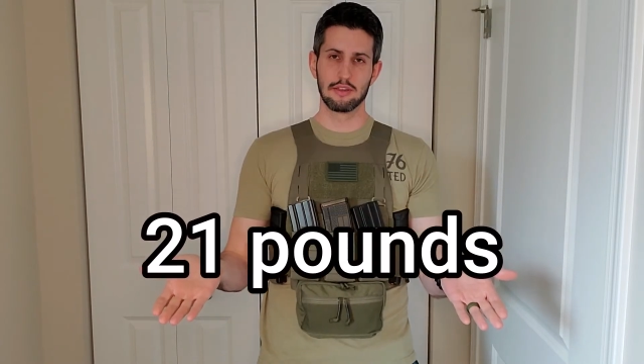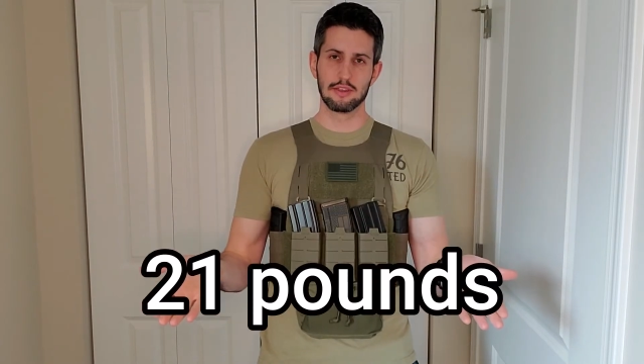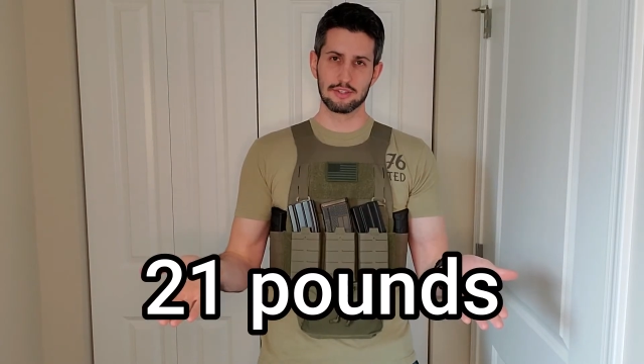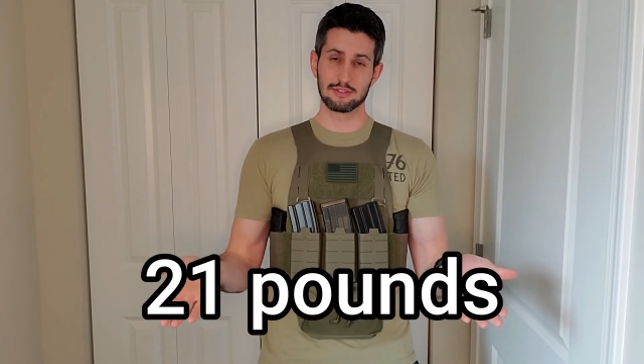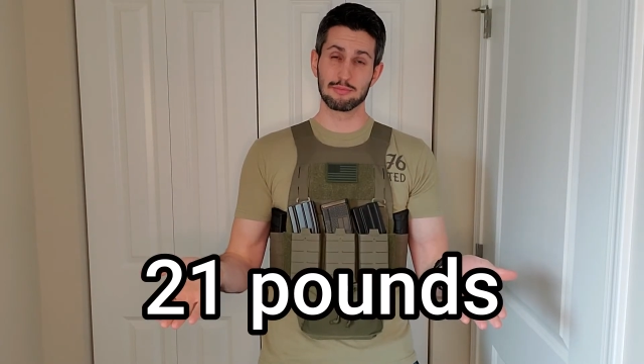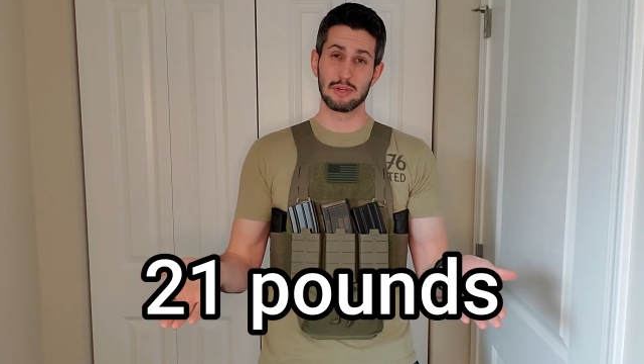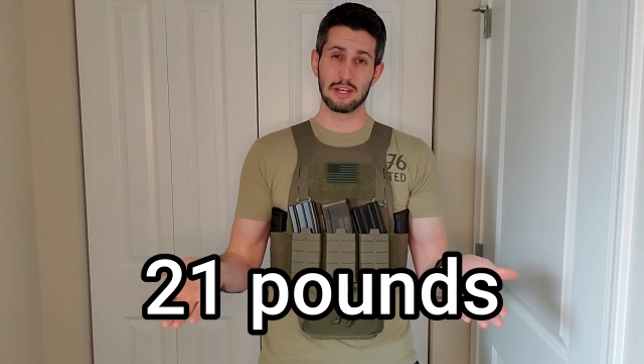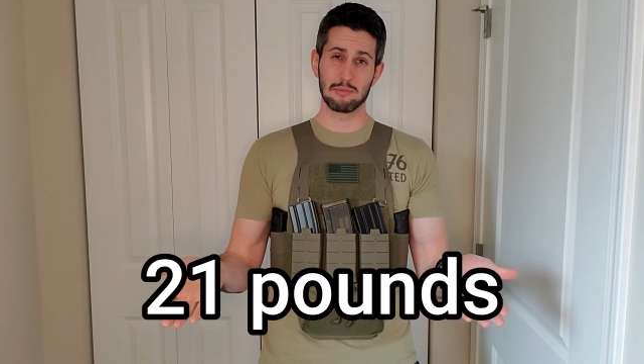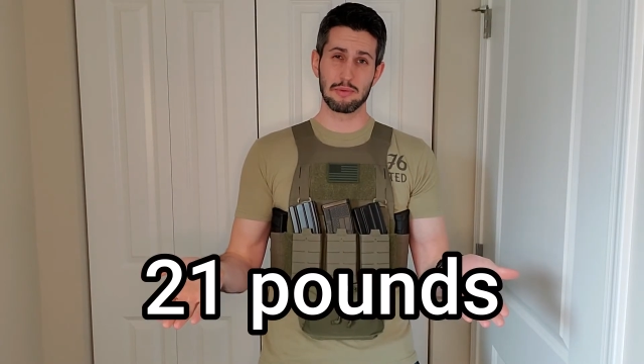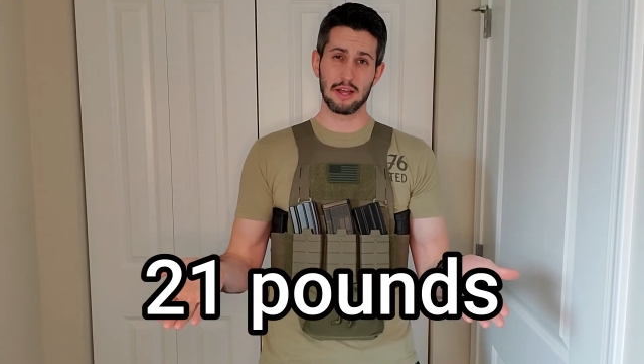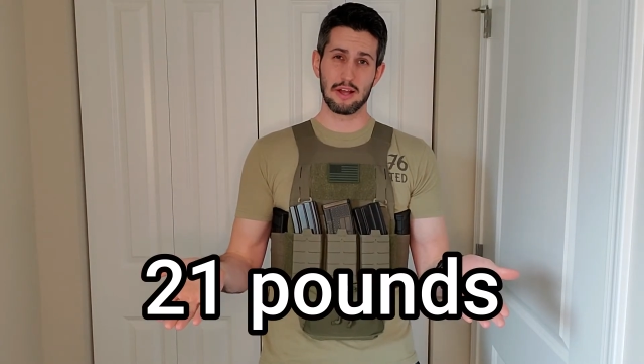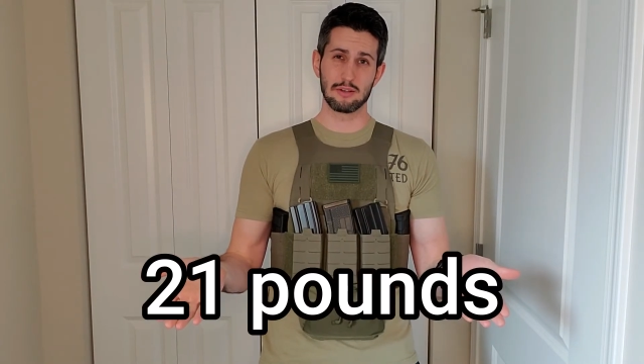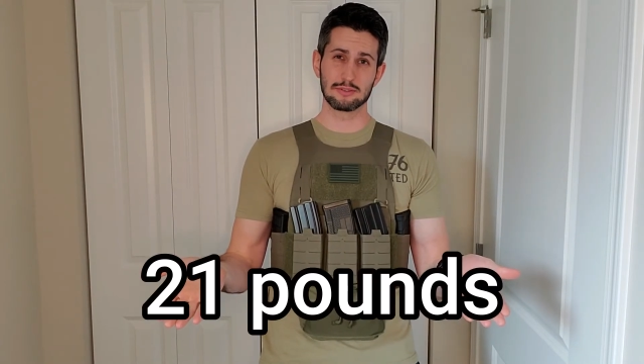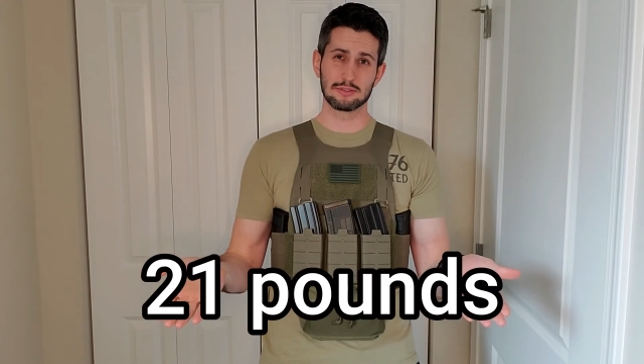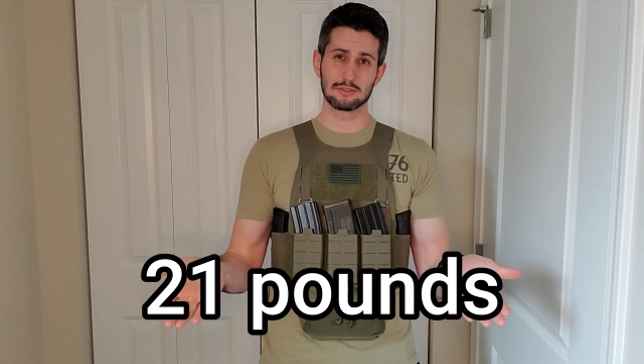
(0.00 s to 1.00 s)
this many
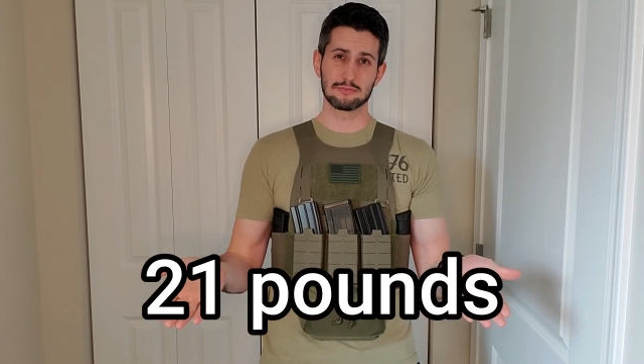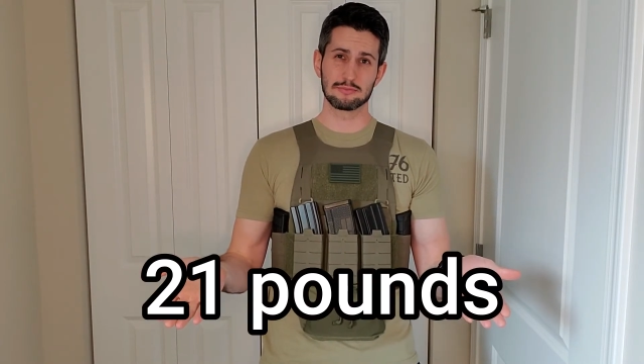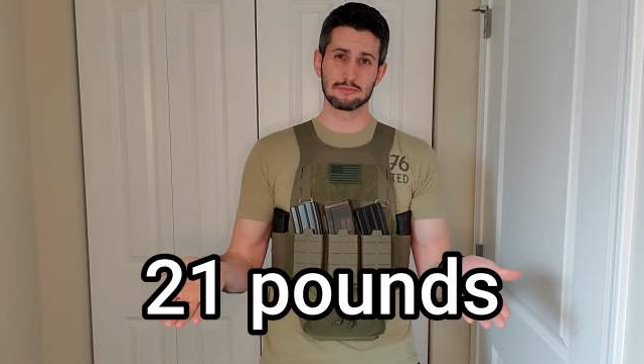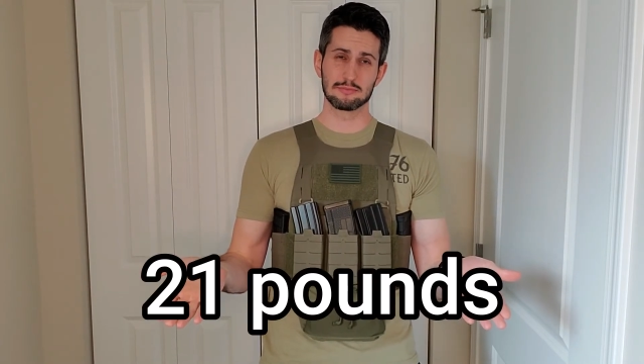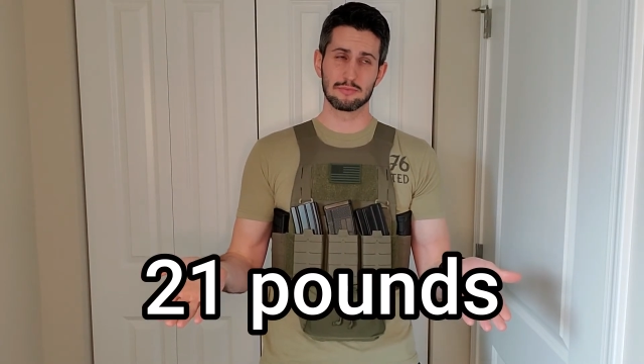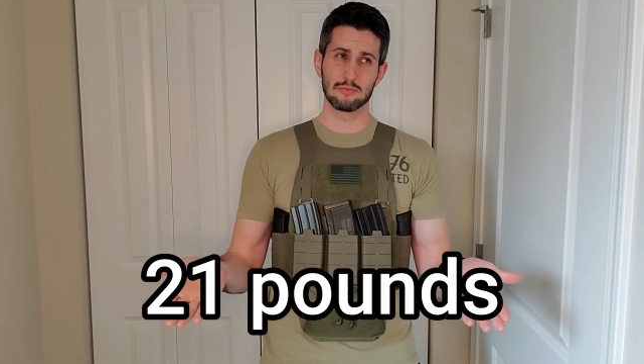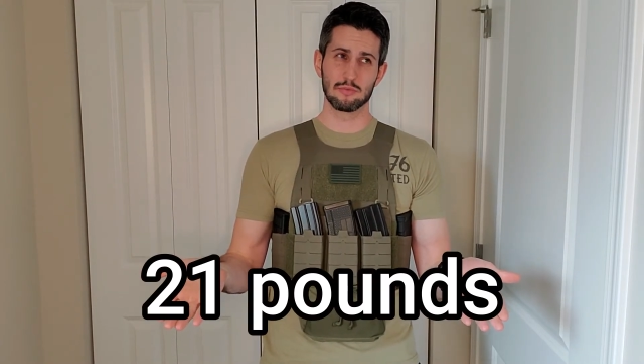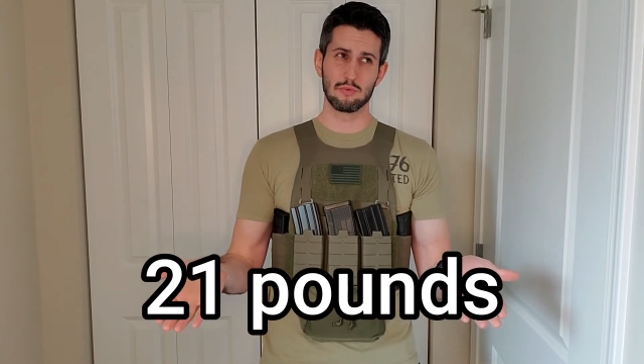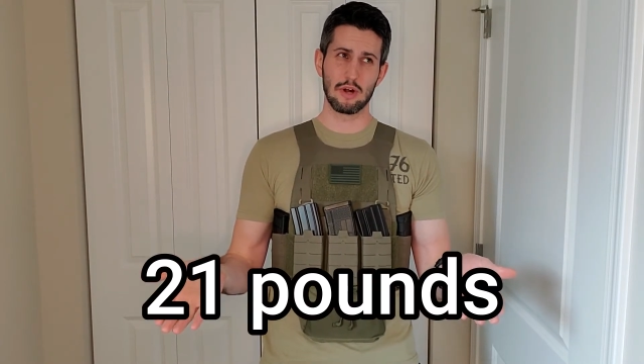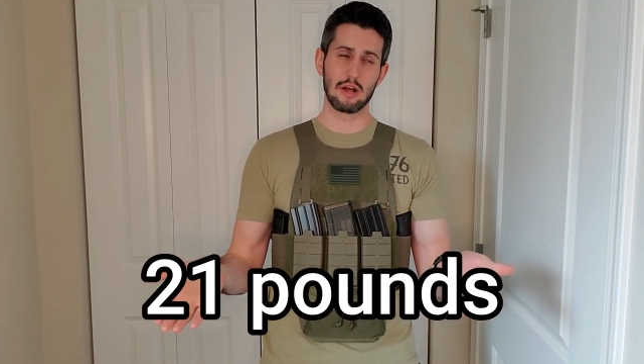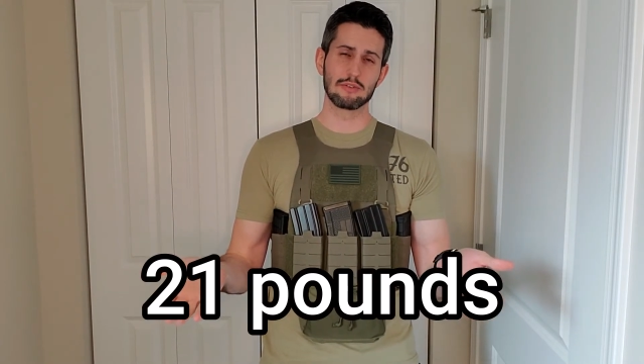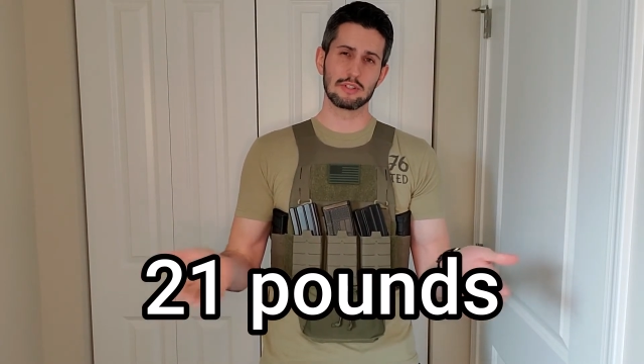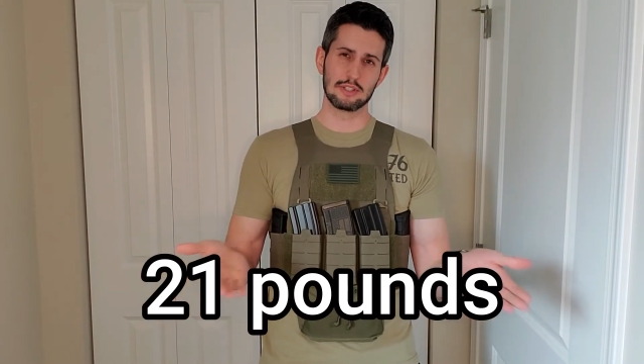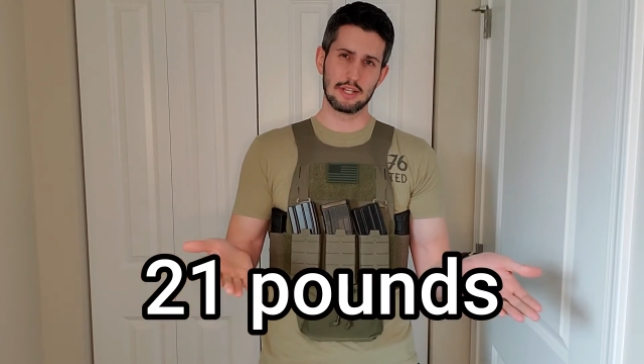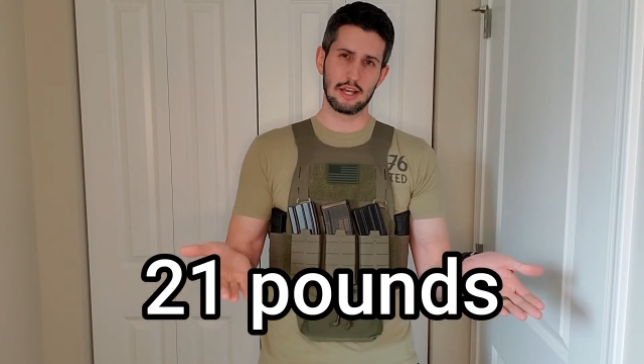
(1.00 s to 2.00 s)
pounds,
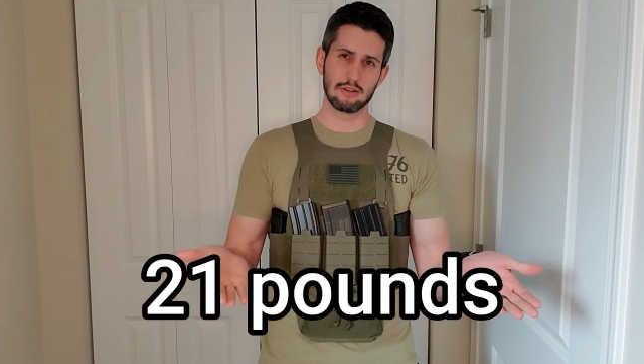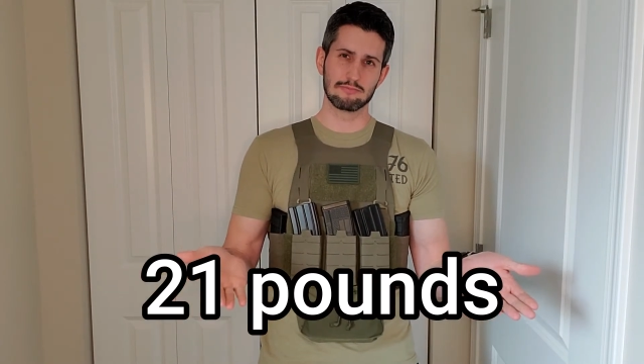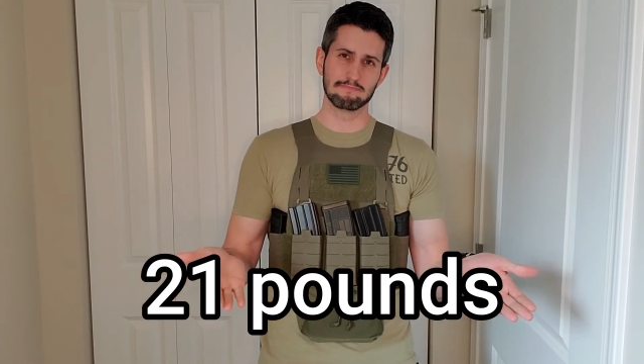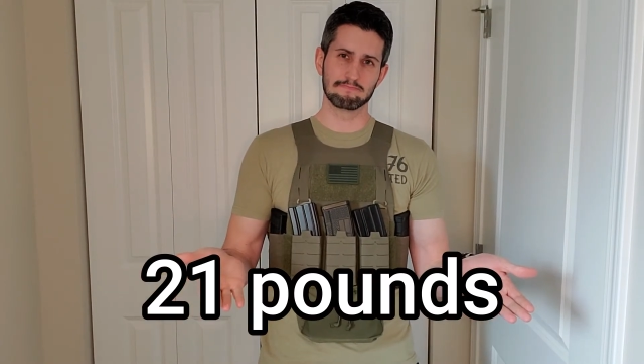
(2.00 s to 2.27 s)
rounded down.